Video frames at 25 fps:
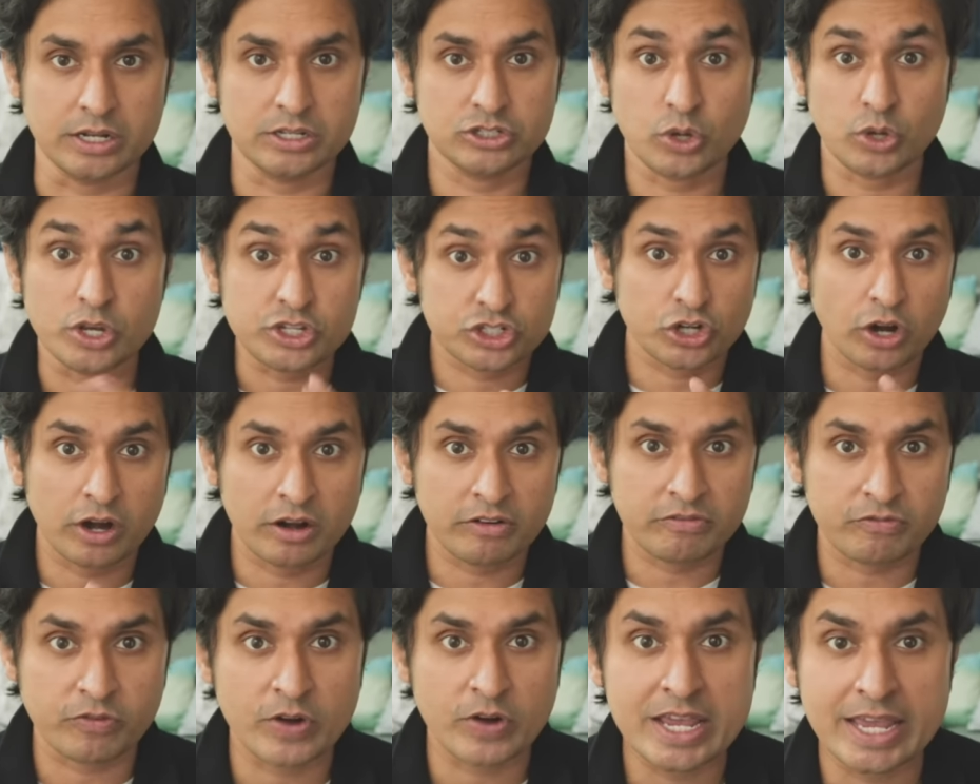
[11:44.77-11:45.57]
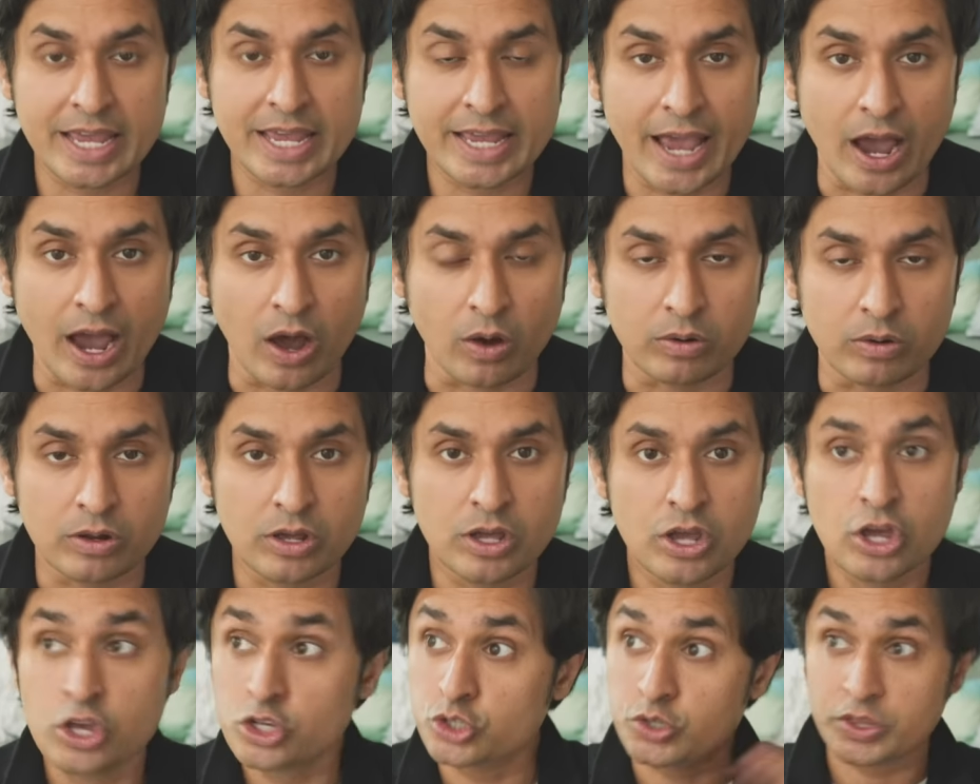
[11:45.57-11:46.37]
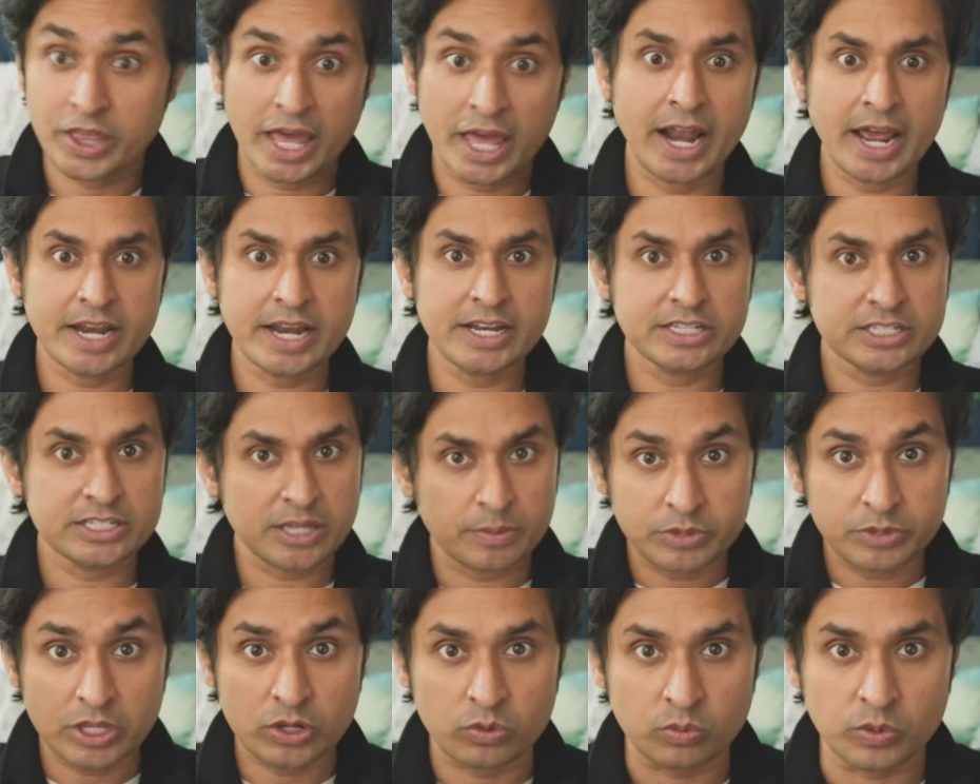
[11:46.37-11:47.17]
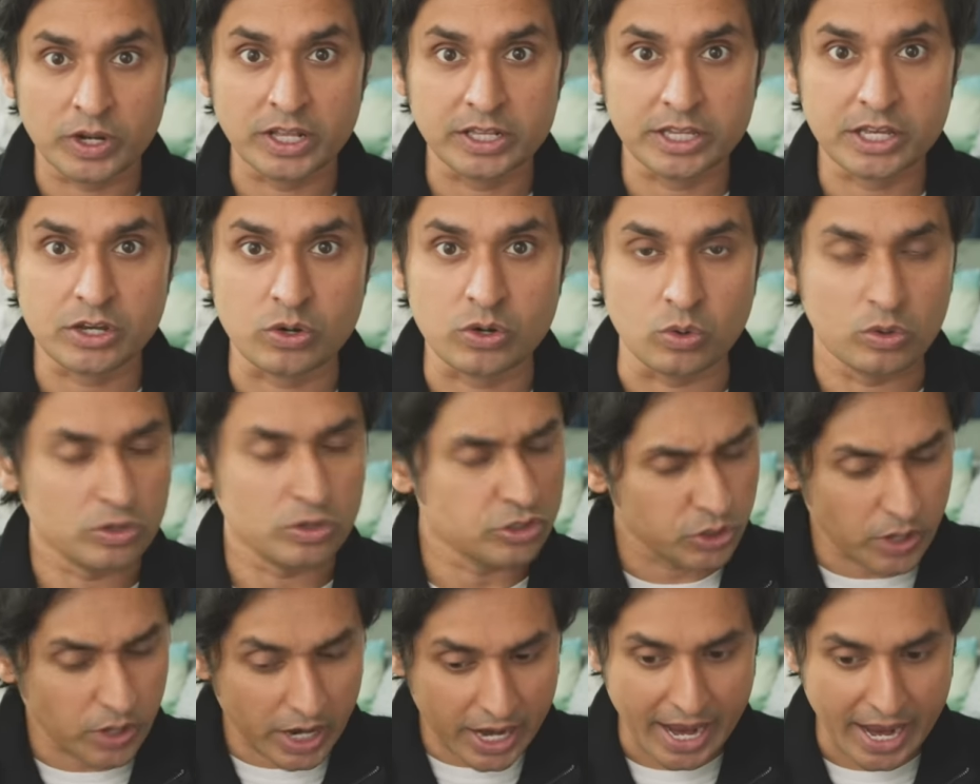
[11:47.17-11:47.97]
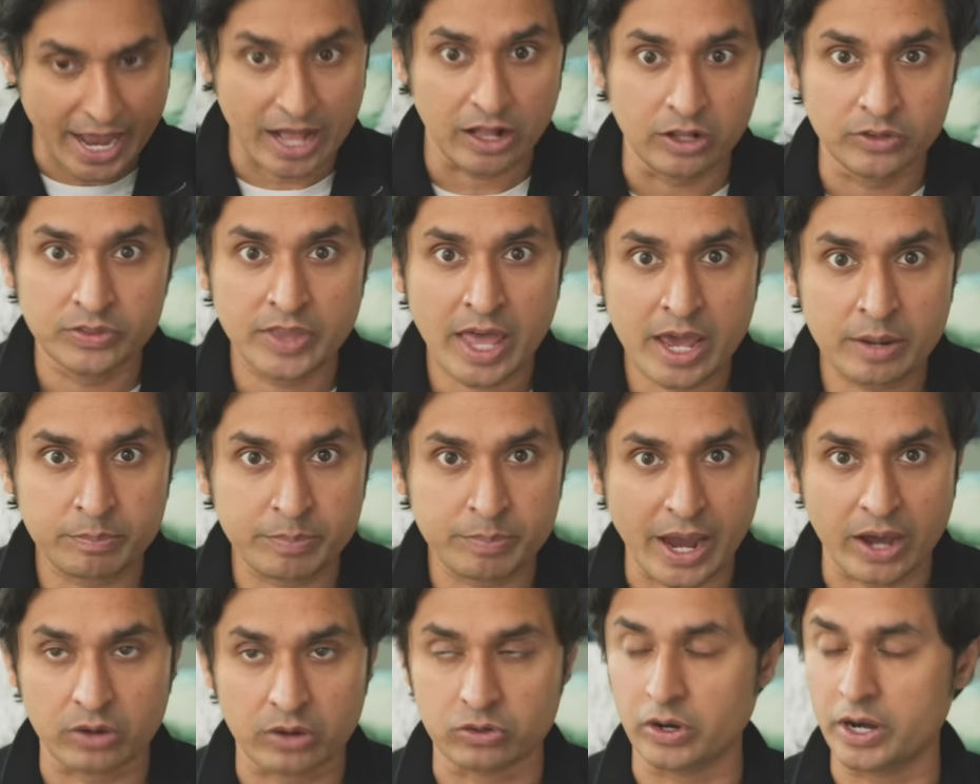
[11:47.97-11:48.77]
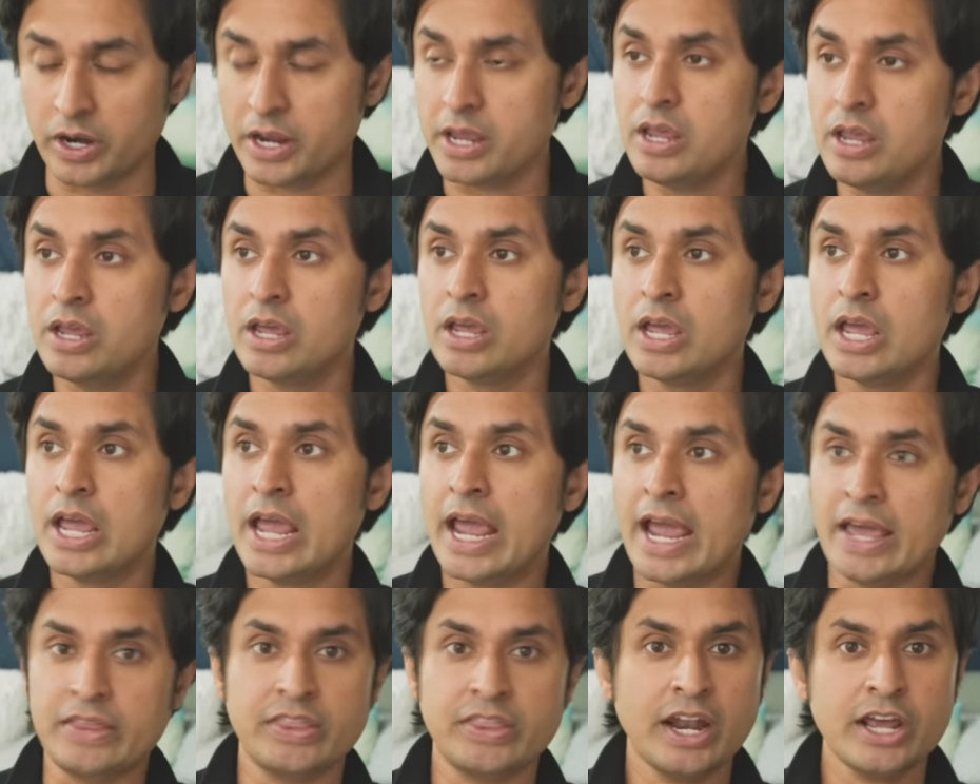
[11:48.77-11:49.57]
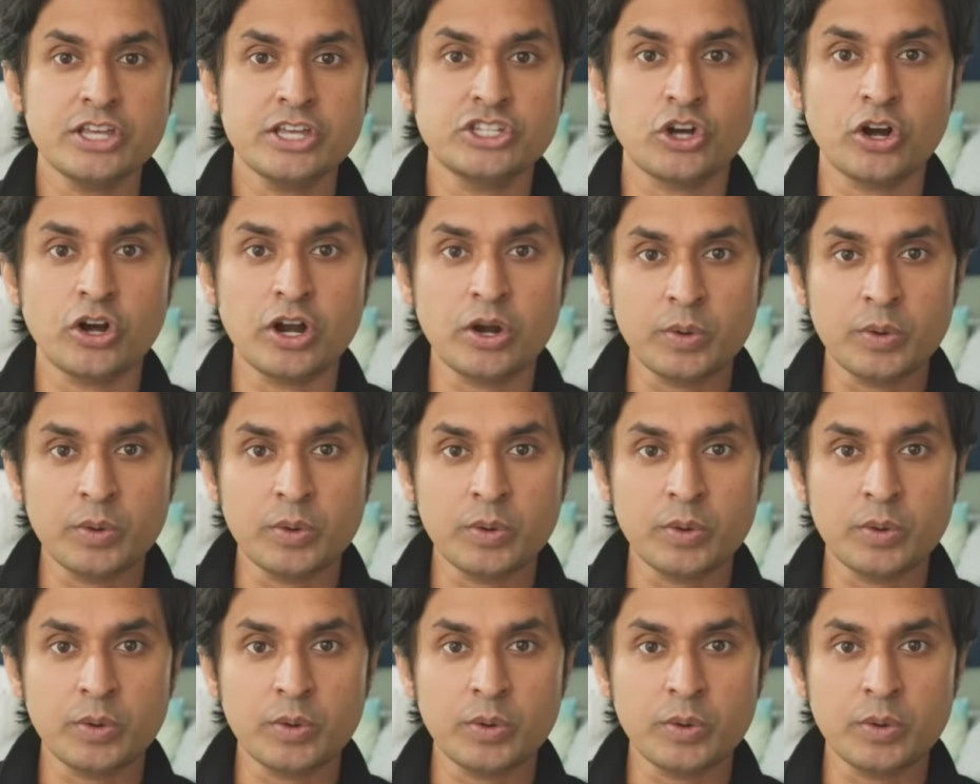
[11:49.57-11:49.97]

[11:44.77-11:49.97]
So I started freaking out. So then I did something really cool. So I held that boundary and then I started